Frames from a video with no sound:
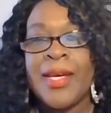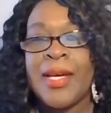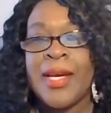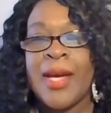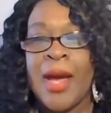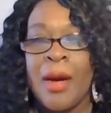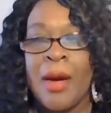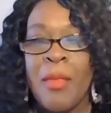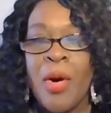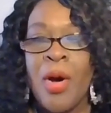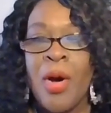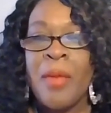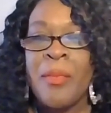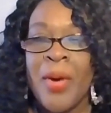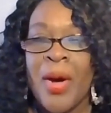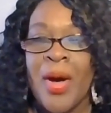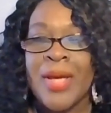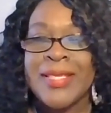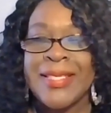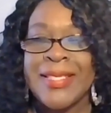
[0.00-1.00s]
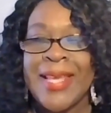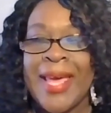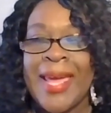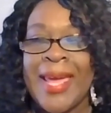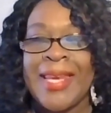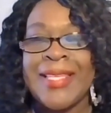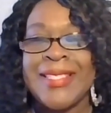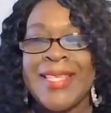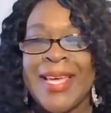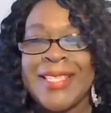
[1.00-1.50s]
Come on, boss
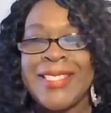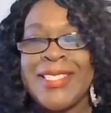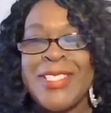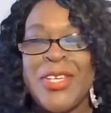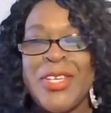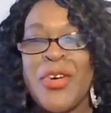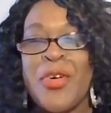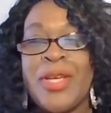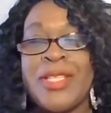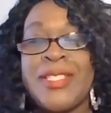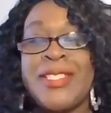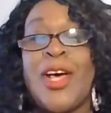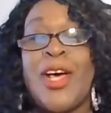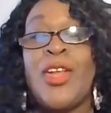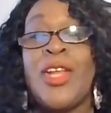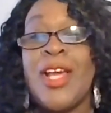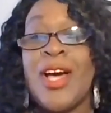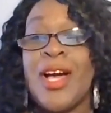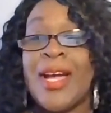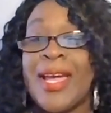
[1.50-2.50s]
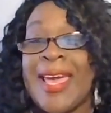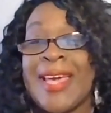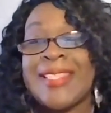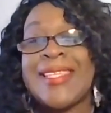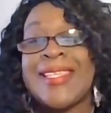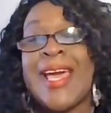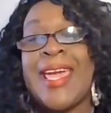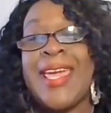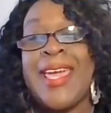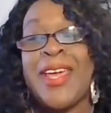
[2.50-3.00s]
ladies, let's do it. So look, as
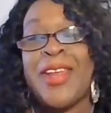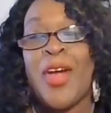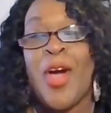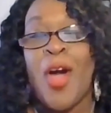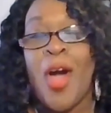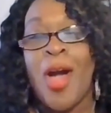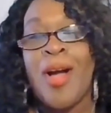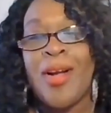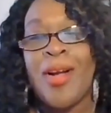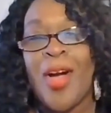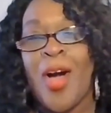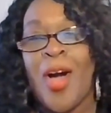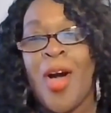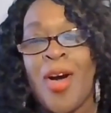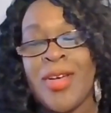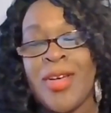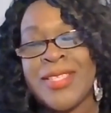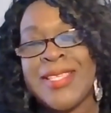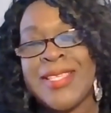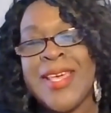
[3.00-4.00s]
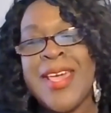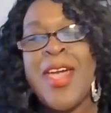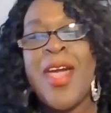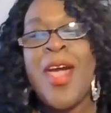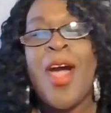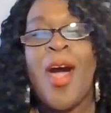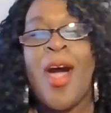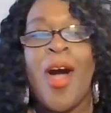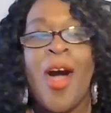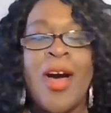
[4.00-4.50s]
I end all calls,
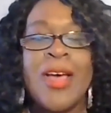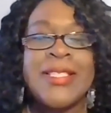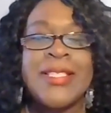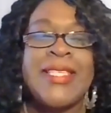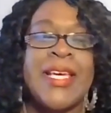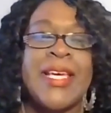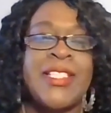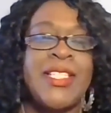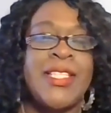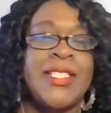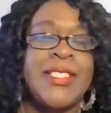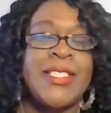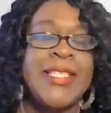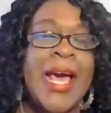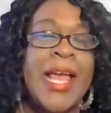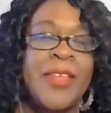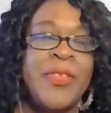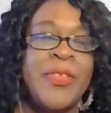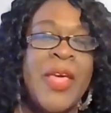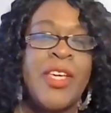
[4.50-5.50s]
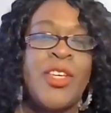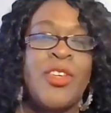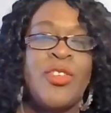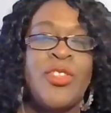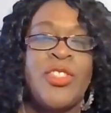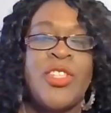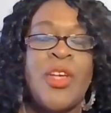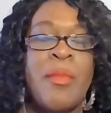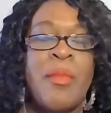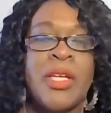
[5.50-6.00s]
all sessions, Kyla, thank you
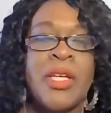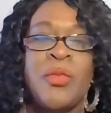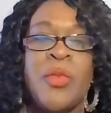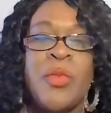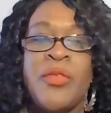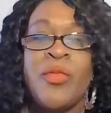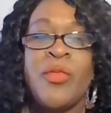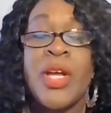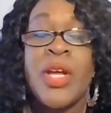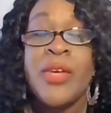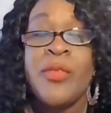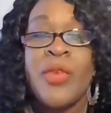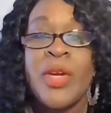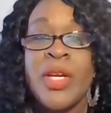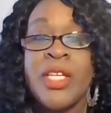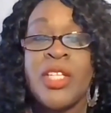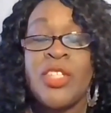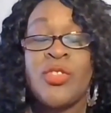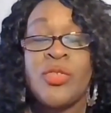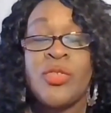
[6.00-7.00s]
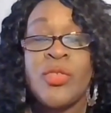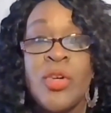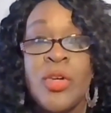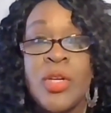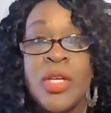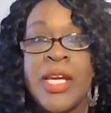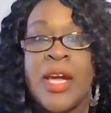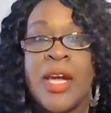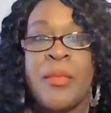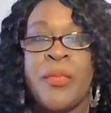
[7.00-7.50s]
so much. We really,
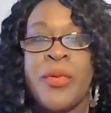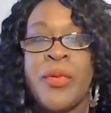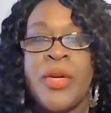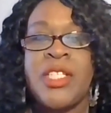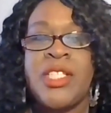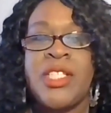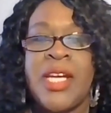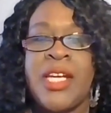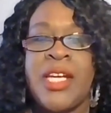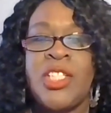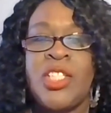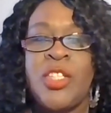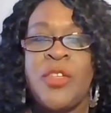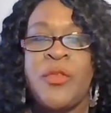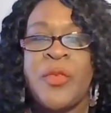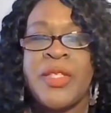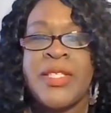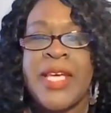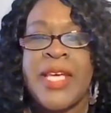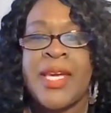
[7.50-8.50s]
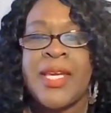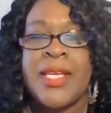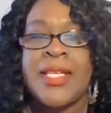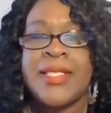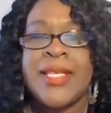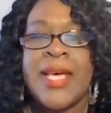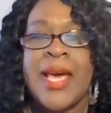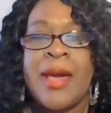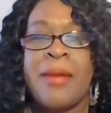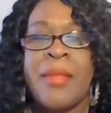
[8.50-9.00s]
truly appreciate you for taking the
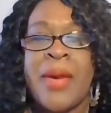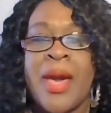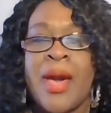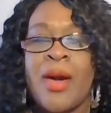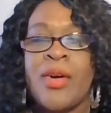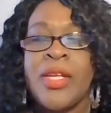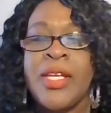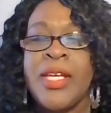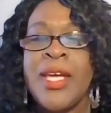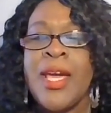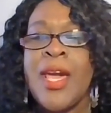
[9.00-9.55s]
time out.